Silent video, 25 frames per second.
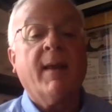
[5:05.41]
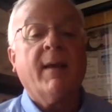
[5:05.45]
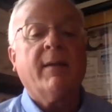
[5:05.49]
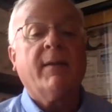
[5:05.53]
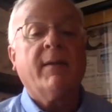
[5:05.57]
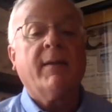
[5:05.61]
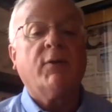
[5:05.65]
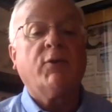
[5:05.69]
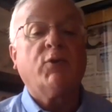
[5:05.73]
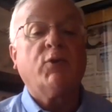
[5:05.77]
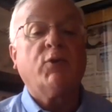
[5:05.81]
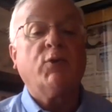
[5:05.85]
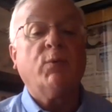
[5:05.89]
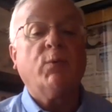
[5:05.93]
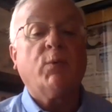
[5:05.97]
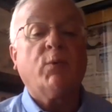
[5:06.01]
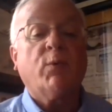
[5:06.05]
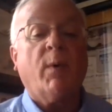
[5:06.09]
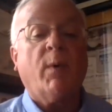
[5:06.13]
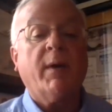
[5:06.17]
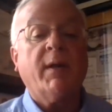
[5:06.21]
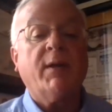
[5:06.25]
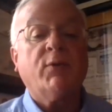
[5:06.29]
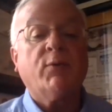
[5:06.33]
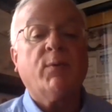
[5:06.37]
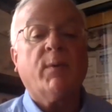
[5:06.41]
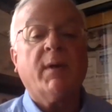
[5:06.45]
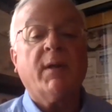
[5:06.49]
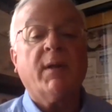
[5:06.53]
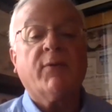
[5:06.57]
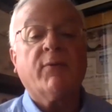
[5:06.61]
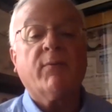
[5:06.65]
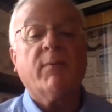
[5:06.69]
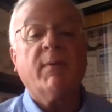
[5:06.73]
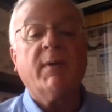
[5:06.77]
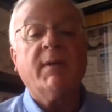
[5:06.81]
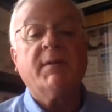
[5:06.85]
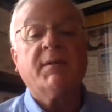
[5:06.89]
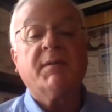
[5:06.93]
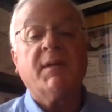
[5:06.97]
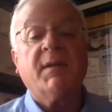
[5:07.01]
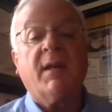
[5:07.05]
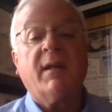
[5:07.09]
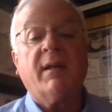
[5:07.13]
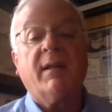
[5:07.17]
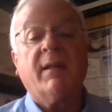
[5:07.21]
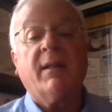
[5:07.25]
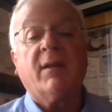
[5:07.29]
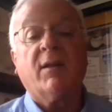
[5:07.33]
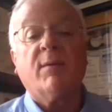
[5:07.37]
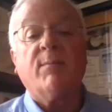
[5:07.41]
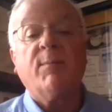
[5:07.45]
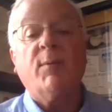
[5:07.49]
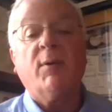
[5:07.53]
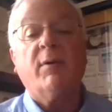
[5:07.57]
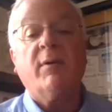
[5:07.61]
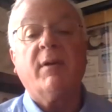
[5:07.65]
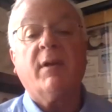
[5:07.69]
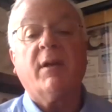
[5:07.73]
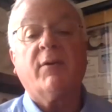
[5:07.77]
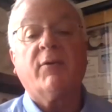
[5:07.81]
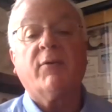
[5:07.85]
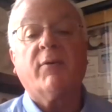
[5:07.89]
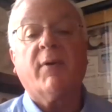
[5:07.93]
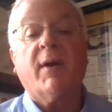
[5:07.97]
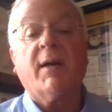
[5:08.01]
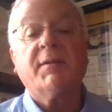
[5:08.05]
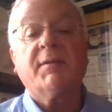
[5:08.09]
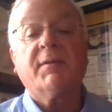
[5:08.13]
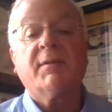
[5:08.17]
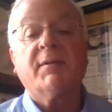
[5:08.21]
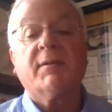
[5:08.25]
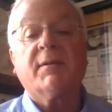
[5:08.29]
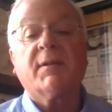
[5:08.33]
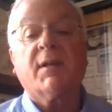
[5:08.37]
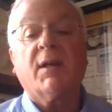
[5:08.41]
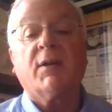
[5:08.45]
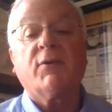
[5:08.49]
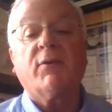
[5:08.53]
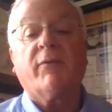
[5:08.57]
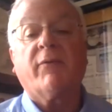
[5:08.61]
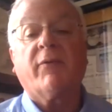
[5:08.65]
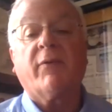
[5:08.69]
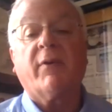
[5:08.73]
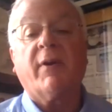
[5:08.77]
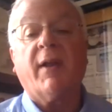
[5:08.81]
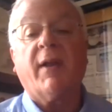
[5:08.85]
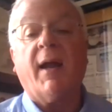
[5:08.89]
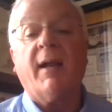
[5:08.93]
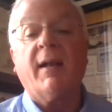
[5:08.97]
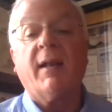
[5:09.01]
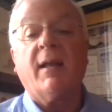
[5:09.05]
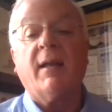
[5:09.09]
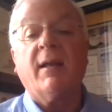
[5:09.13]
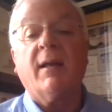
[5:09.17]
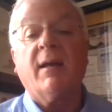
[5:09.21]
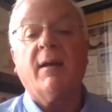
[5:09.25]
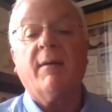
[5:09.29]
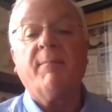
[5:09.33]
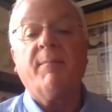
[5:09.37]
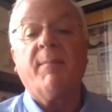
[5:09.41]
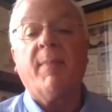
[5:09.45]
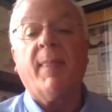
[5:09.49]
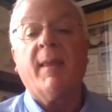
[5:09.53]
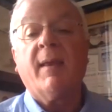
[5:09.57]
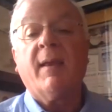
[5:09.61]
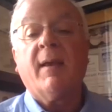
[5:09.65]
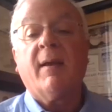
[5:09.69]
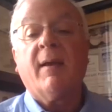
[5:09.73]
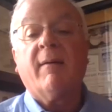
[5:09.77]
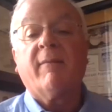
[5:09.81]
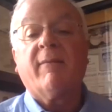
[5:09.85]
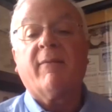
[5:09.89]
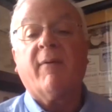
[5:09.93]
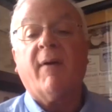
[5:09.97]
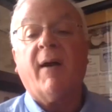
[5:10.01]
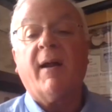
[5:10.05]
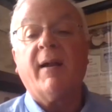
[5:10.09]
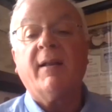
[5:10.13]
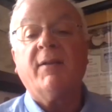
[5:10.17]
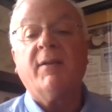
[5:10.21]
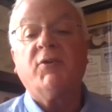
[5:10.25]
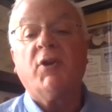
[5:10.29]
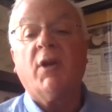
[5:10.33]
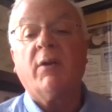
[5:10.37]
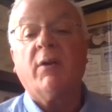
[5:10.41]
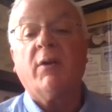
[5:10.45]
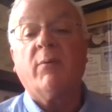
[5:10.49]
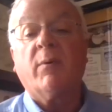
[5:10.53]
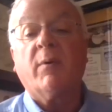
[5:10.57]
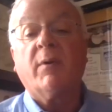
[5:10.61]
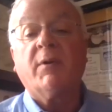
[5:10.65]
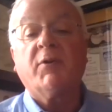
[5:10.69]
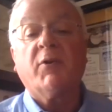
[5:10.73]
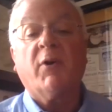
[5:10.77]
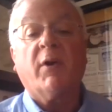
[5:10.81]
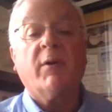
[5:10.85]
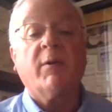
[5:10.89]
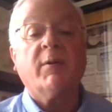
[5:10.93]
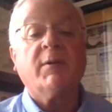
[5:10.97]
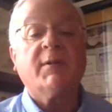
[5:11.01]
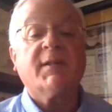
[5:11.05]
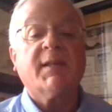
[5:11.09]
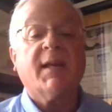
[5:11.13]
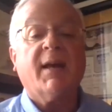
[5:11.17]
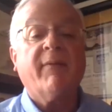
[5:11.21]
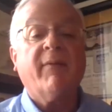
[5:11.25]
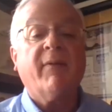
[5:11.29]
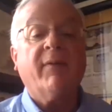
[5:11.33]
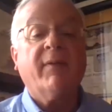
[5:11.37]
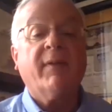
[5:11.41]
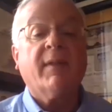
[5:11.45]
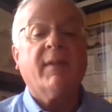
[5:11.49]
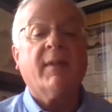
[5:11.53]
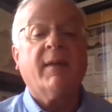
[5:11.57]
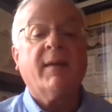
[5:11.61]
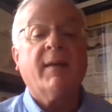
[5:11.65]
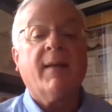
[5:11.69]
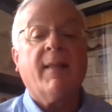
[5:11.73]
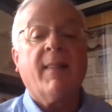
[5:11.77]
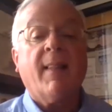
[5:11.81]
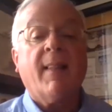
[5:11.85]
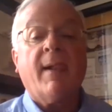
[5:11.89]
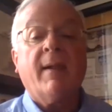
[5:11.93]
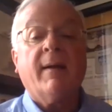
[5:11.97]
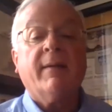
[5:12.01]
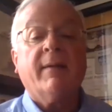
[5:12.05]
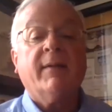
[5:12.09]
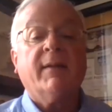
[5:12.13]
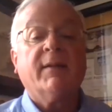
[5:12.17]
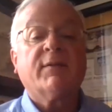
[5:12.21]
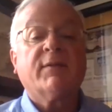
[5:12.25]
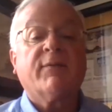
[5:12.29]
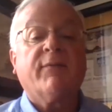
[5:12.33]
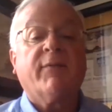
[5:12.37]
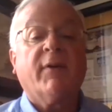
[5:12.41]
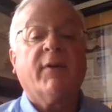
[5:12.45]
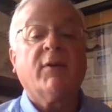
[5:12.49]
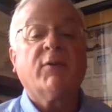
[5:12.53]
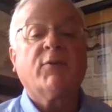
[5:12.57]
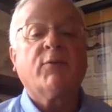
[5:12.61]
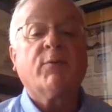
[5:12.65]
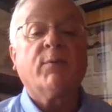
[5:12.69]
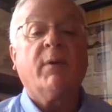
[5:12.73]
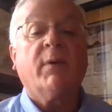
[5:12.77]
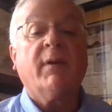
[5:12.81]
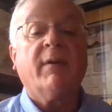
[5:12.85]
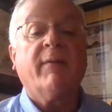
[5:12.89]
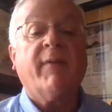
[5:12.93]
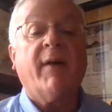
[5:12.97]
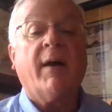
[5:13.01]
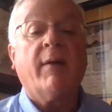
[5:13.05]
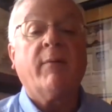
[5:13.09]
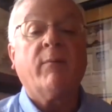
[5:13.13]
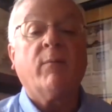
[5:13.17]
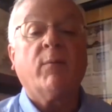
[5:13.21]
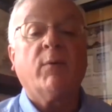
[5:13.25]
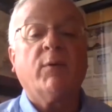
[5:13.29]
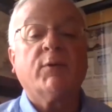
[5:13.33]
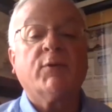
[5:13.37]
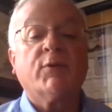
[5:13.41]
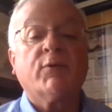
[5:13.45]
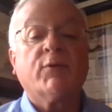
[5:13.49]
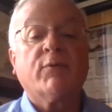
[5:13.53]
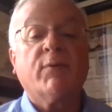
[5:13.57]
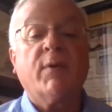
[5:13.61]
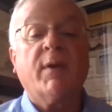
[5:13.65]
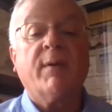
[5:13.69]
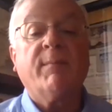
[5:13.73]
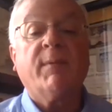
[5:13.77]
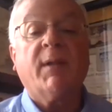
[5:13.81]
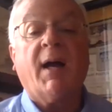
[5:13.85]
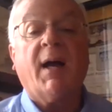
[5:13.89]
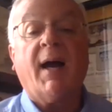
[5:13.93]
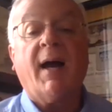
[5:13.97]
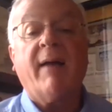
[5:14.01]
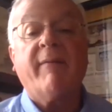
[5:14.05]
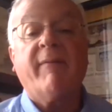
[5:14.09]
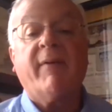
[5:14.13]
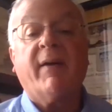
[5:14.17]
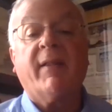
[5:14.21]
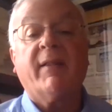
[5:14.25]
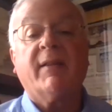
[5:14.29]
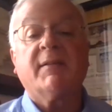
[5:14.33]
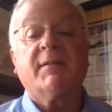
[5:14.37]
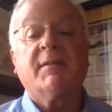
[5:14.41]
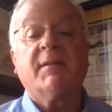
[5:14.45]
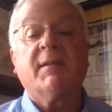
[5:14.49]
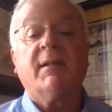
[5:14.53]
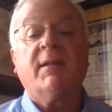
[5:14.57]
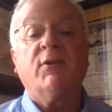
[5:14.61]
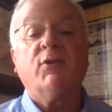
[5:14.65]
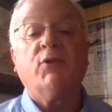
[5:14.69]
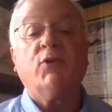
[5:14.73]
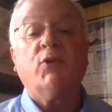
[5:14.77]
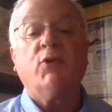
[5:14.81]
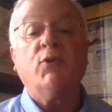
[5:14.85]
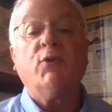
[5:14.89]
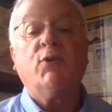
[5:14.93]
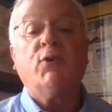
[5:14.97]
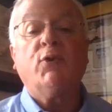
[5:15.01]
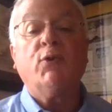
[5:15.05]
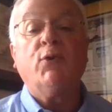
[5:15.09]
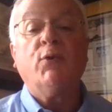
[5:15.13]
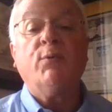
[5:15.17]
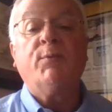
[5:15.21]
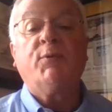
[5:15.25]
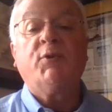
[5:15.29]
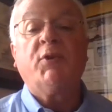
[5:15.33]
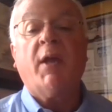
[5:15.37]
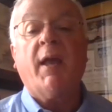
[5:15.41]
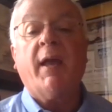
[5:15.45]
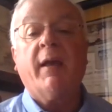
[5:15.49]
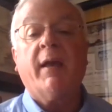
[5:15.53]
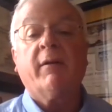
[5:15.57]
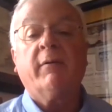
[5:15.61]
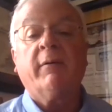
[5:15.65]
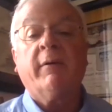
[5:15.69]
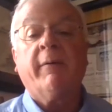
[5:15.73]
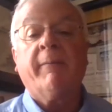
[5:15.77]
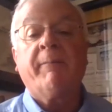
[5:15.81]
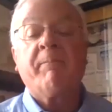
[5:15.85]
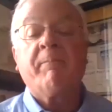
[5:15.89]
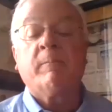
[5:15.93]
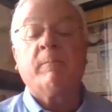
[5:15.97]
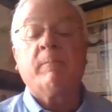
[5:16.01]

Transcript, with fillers: The 2023 State of the Community Address is scheduled for 9 a.m. Friday, January 27th. This virtual event will stream live on the city's YouTube channel.